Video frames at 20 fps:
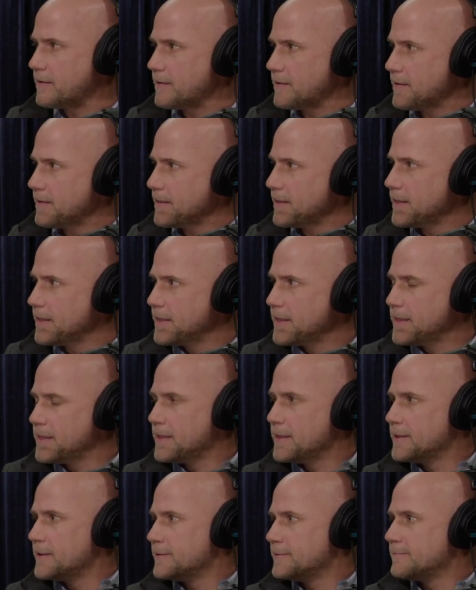
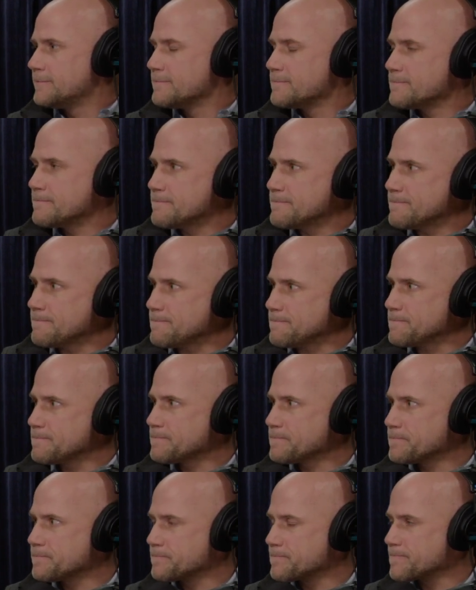
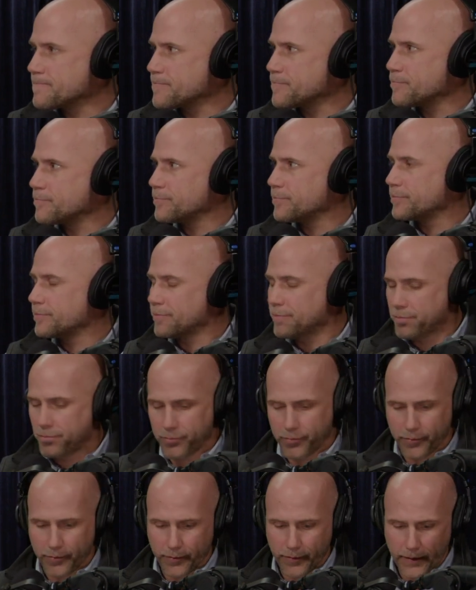
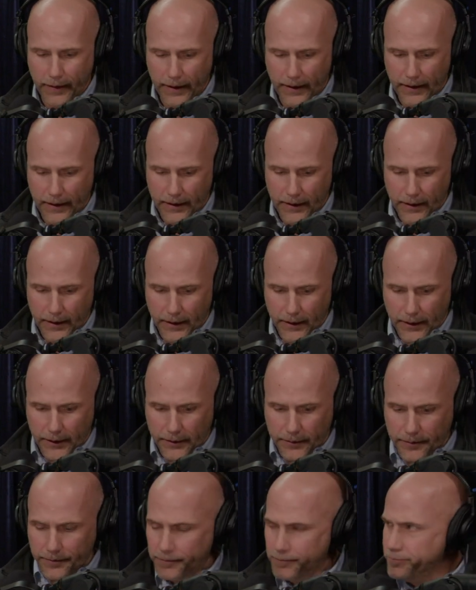
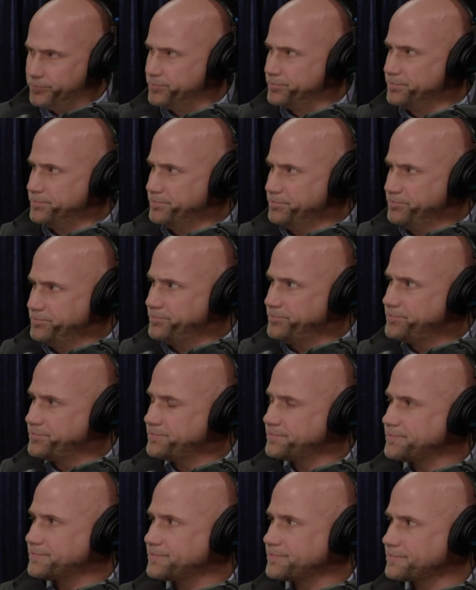
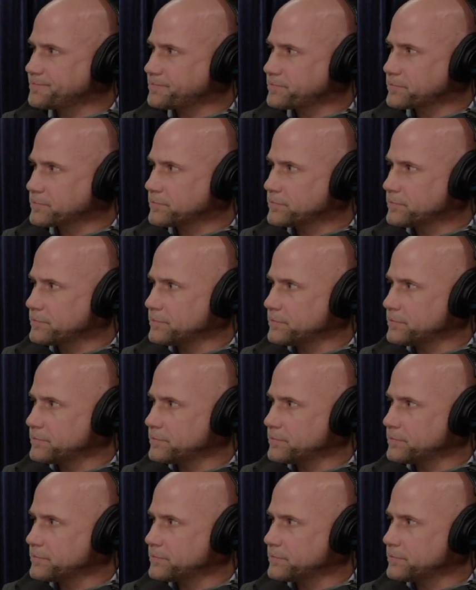This person isn't speaking.